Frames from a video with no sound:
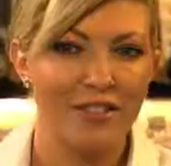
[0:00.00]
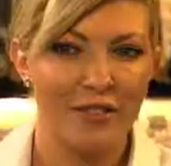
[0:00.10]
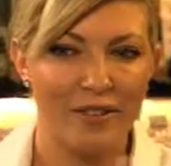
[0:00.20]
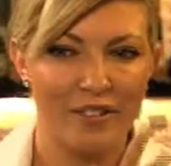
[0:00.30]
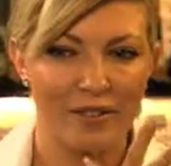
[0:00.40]
you're
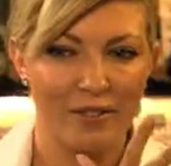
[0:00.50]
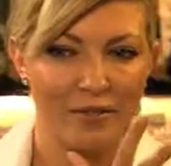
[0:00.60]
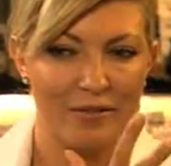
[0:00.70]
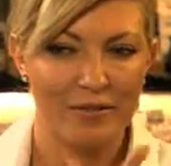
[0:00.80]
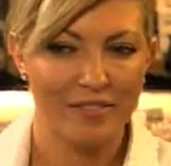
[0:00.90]
going
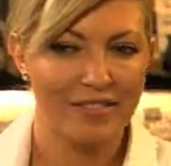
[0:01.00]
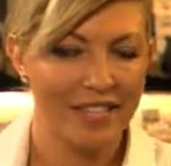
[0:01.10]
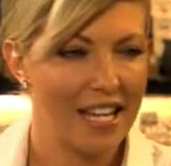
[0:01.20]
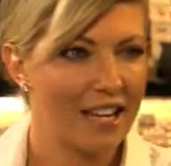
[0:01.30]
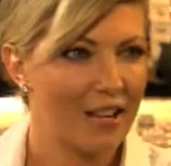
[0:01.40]
to
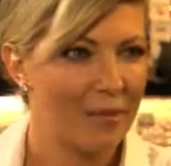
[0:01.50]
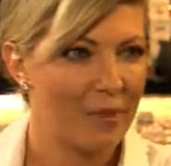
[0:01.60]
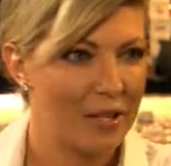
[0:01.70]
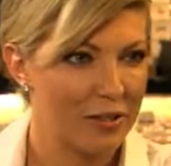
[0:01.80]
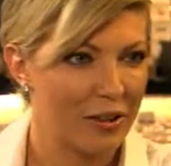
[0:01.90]
take on the
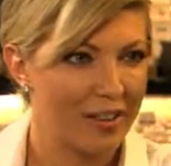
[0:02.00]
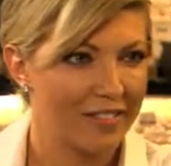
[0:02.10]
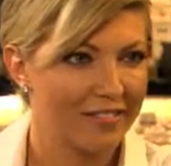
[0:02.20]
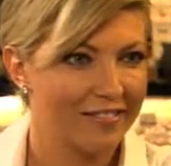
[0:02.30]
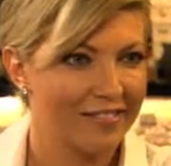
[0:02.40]
restaurant,
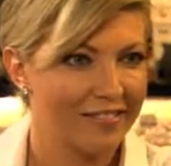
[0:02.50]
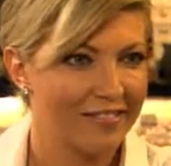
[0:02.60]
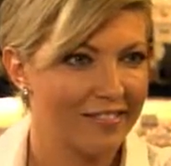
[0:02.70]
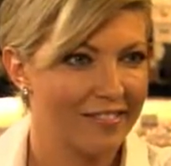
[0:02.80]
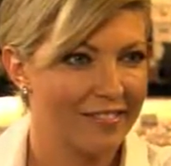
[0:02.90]

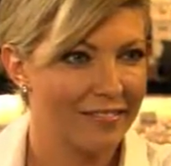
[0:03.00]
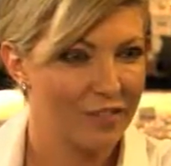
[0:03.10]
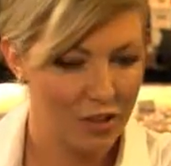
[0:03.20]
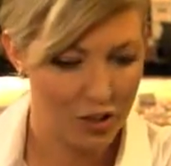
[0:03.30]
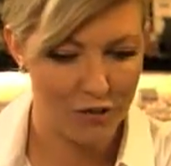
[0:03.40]

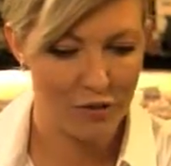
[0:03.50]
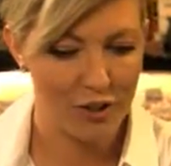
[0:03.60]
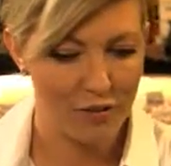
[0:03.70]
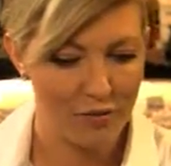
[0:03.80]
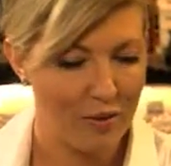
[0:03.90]
just for
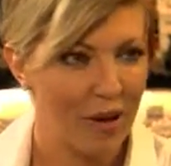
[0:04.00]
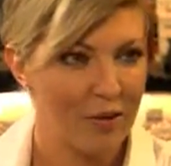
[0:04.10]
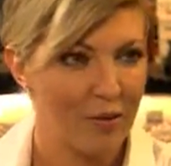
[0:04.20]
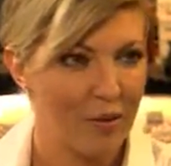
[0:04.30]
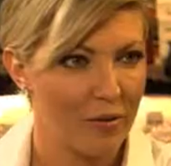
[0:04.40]
you,
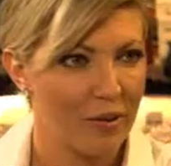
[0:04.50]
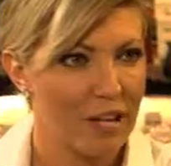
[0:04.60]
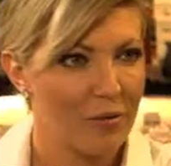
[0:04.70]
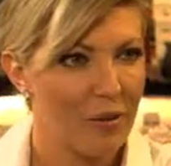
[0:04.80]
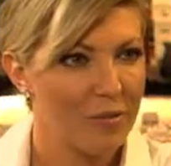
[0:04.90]
on your own.
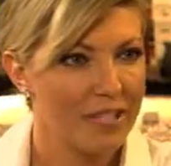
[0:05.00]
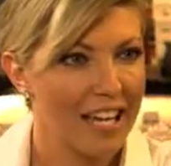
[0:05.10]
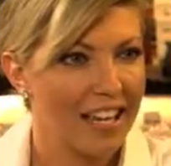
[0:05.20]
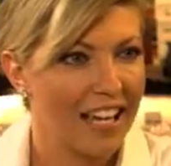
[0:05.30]
What was that